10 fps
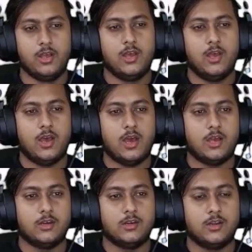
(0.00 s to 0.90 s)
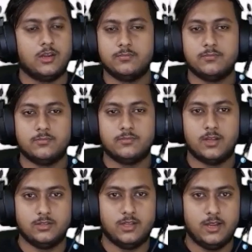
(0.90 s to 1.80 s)
And yeah,
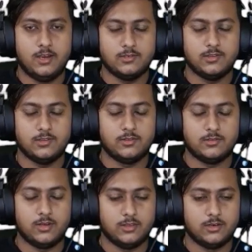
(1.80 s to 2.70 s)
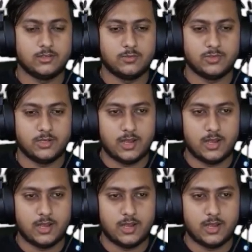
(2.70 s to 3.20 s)
the link is in the description.